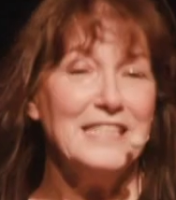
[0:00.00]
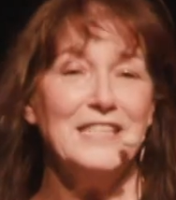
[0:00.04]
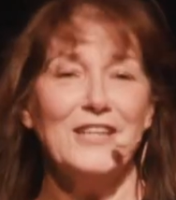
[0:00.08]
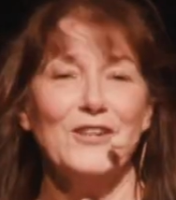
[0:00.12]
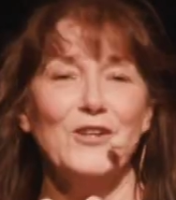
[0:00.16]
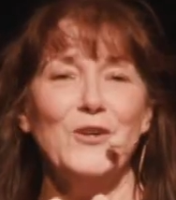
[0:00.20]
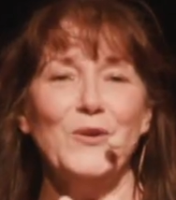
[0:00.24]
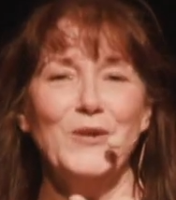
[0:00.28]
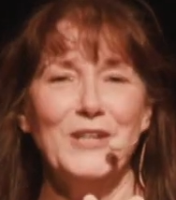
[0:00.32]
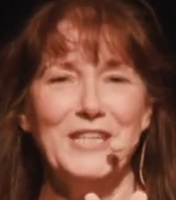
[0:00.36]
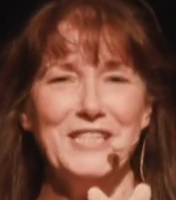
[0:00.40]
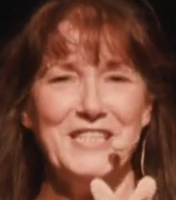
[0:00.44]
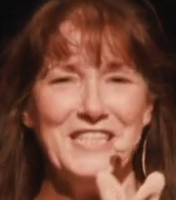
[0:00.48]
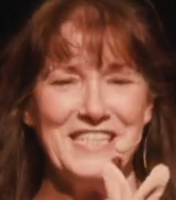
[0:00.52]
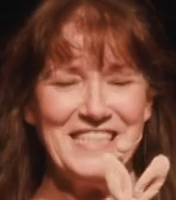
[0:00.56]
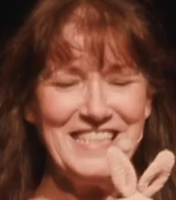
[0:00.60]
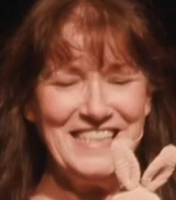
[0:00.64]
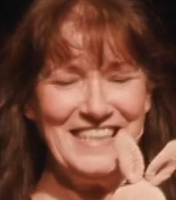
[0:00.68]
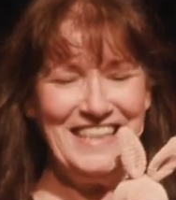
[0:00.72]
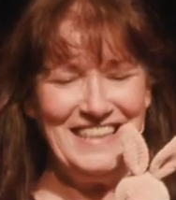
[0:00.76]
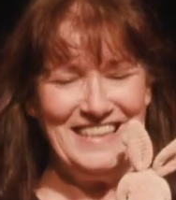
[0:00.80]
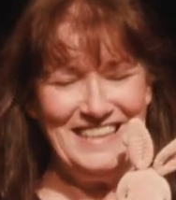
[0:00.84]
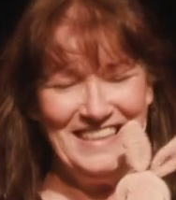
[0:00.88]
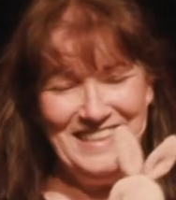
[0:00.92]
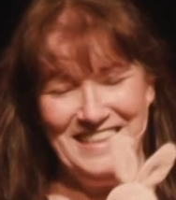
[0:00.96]
is a
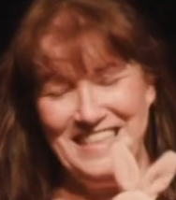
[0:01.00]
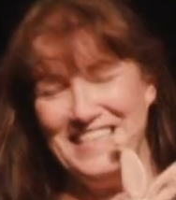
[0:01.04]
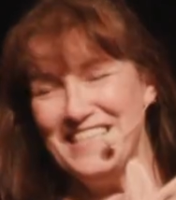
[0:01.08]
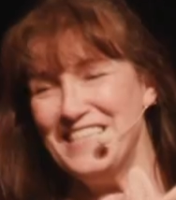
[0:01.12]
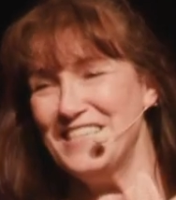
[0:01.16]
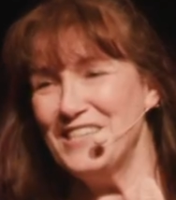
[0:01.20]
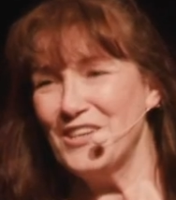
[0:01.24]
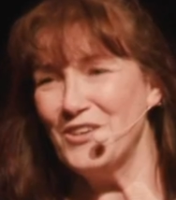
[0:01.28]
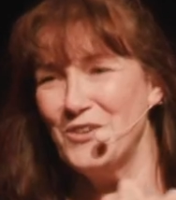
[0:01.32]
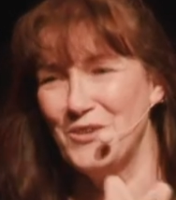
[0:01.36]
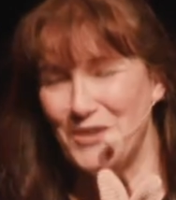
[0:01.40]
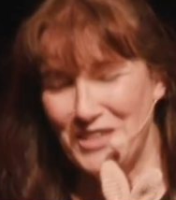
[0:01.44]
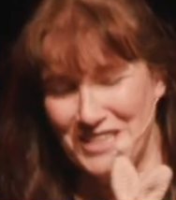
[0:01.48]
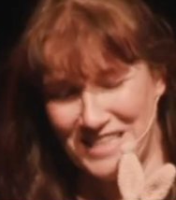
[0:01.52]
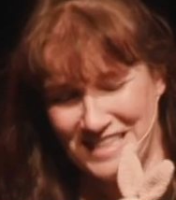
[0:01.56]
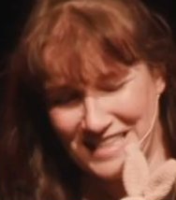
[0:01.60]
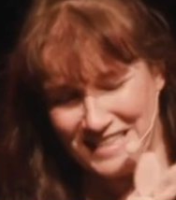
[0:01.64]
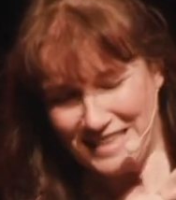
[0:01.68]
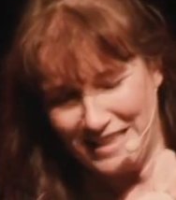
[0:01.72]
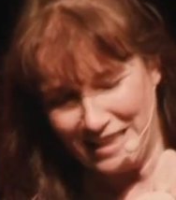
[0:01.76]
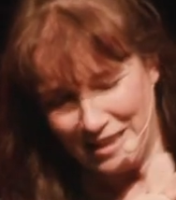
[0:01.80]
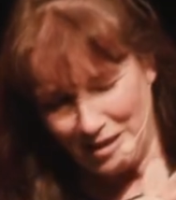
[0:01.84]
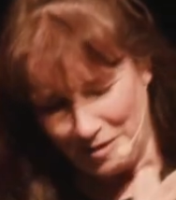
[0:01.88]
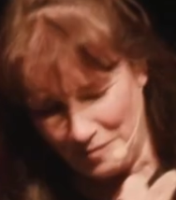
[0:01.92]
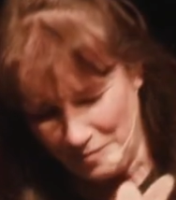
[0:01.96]
gorgeous
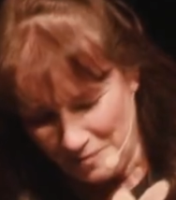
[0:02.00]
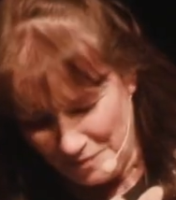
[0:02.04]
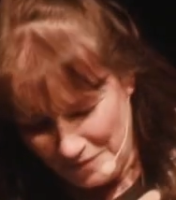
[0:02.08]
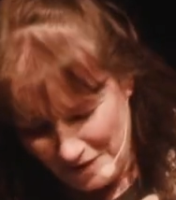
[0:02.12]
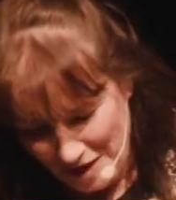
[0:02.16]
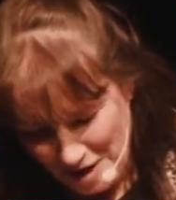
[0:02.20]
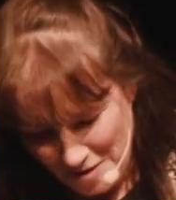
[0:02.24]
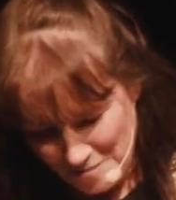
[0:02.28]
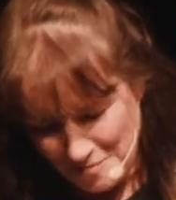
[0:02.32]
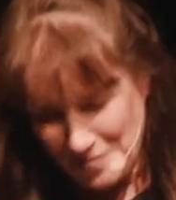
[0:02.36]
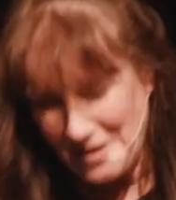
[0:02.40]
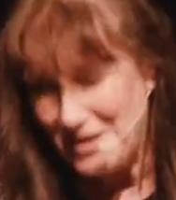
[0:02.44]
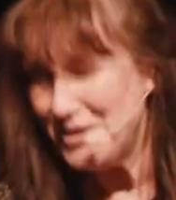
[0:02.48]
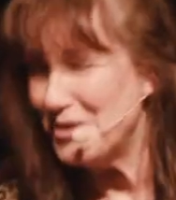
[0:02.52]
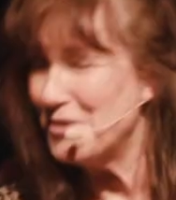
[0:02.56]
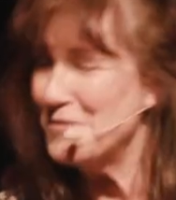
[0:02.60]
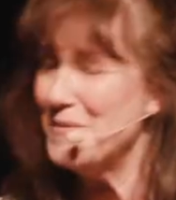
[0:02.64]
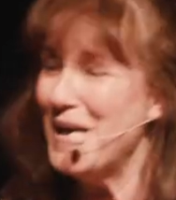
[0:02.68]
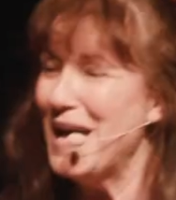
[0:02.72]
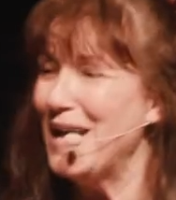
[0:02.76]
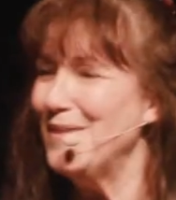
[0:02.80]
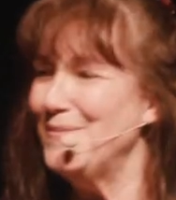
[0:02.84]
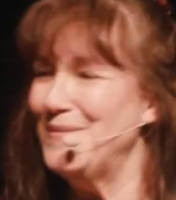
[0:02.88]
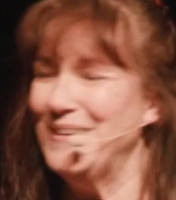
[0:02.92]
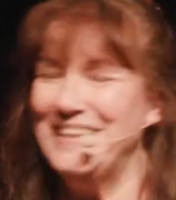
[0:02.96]
little Peter
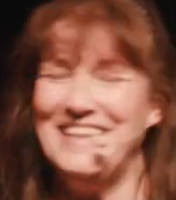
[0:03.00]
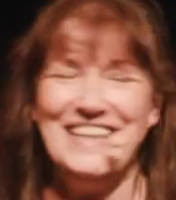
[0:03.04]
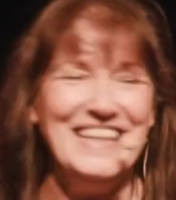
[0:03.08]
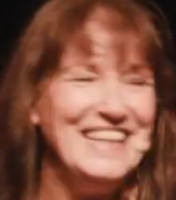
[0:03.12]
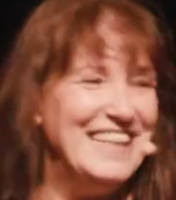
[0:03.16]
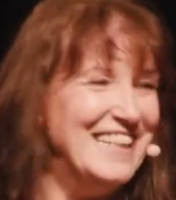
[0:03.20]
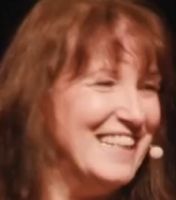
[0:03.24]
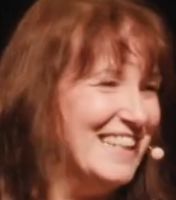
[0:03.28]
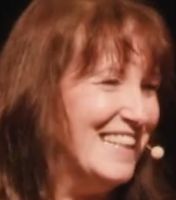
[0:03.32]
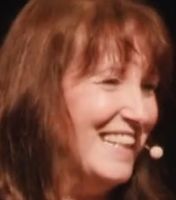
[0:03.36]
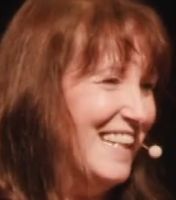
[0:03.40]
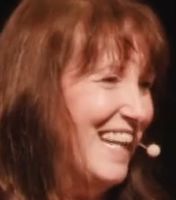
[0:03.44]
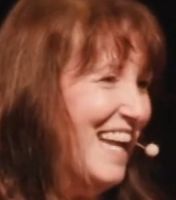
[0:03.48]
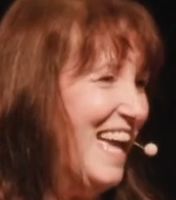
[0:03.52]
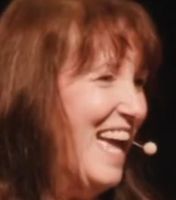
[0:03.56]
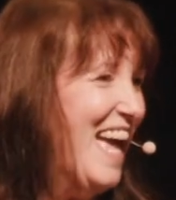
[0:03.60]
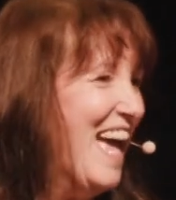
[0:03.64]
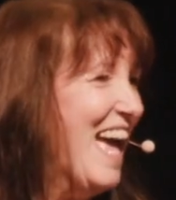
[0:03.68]
Rabbit here.